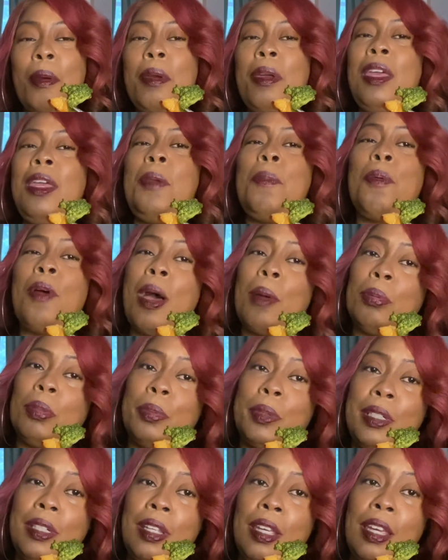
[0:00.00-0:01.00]
he
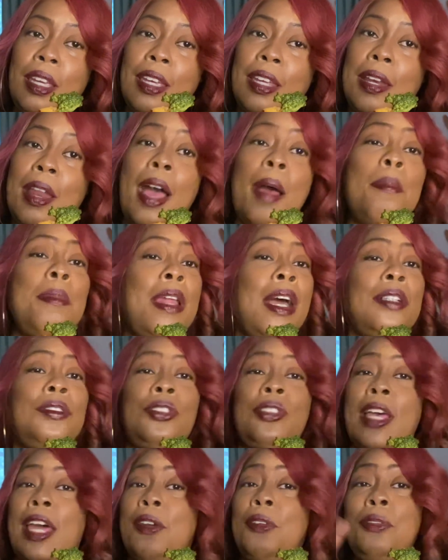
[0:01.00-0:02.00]
probably did. I
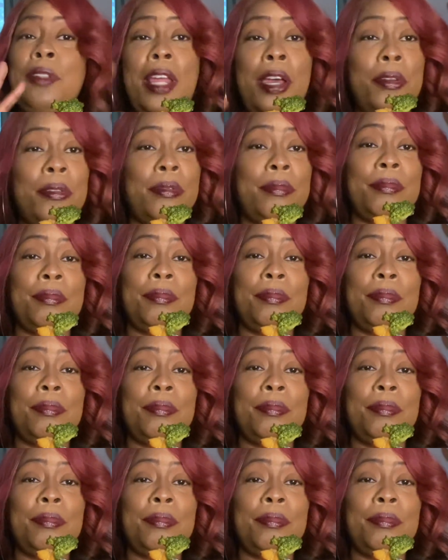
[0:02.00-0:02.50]
don't know.